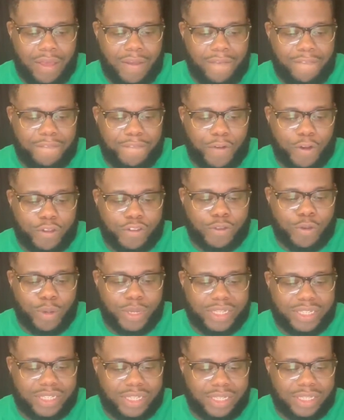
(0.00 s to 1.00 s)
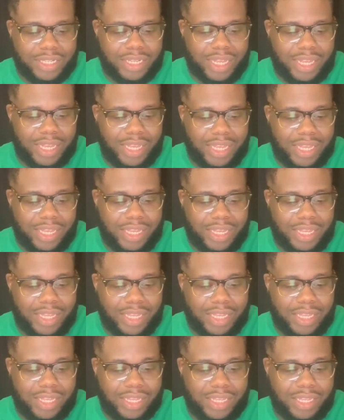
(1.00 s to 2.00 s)
First question
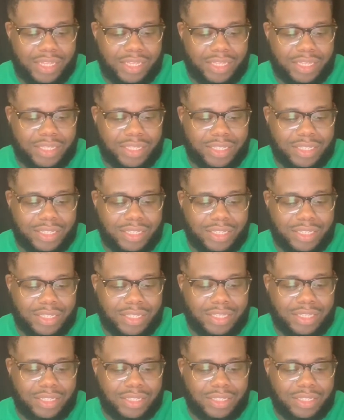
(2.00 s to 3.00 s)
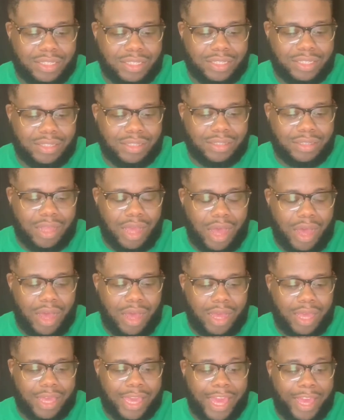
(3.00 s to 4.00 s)
is
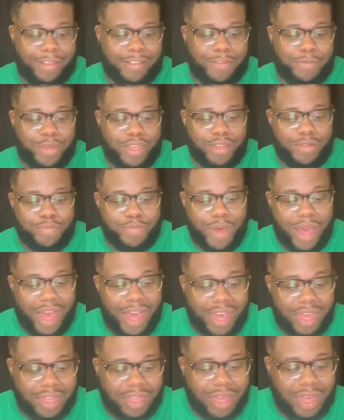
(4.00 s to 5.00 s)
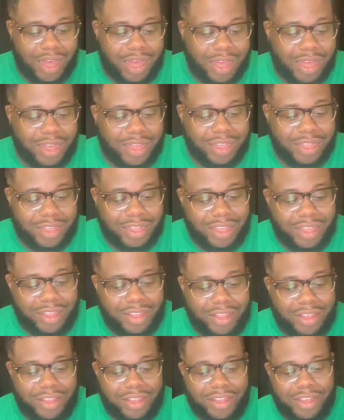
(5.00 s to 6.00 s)
came to me by
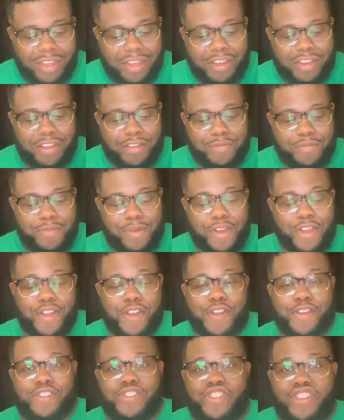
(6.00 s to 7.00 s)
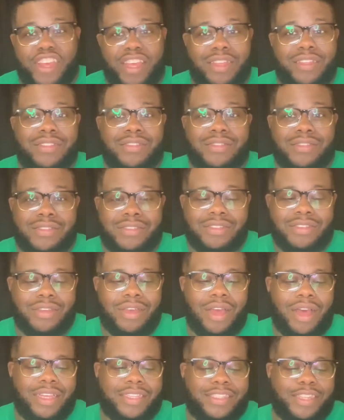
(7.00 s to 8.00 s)
my girl Jen,
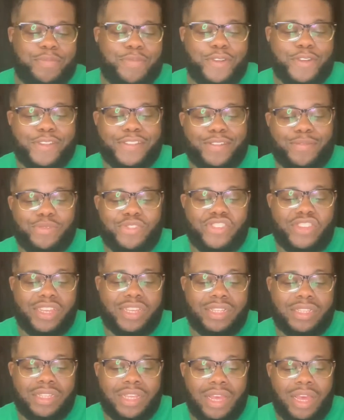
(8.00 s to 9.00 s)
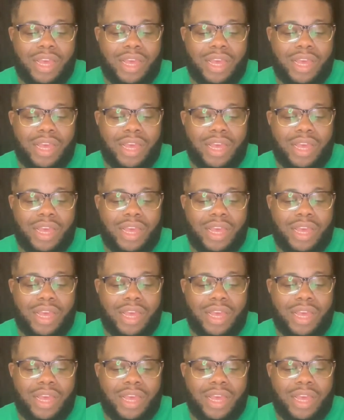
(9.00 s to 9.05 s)
sipping on some gin.